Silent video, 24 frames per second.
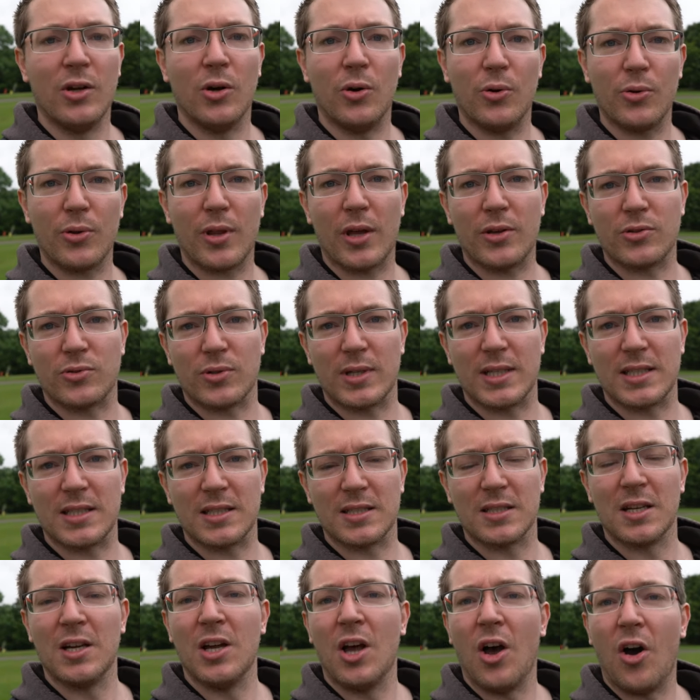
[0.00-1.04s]
All those
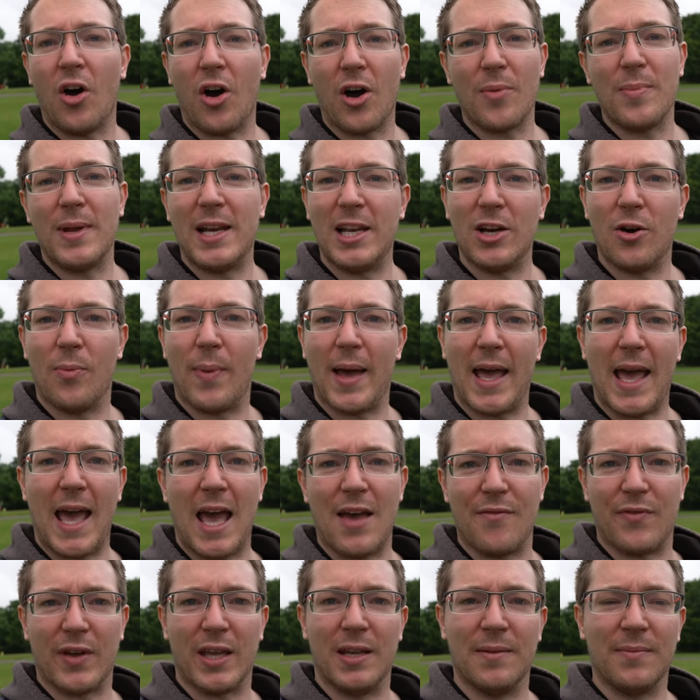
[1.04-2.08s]
reasons, I'm a little bit
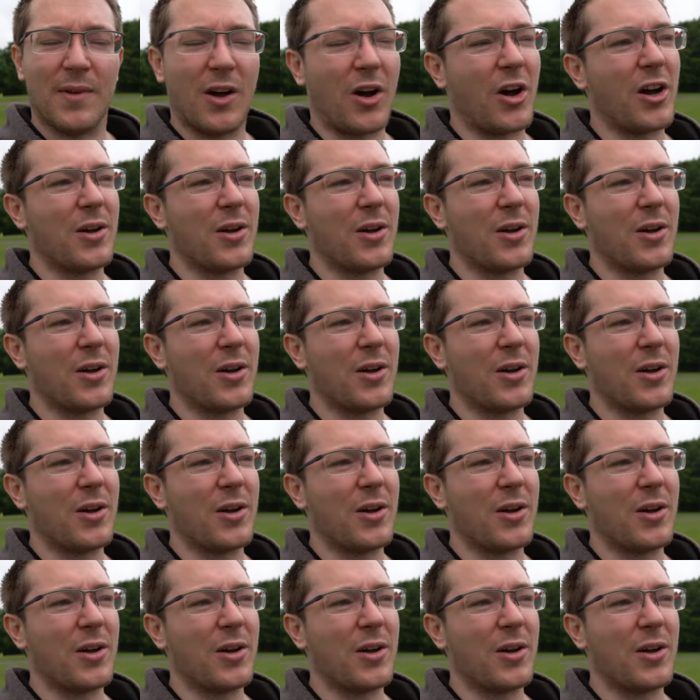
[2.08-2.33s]
heavy.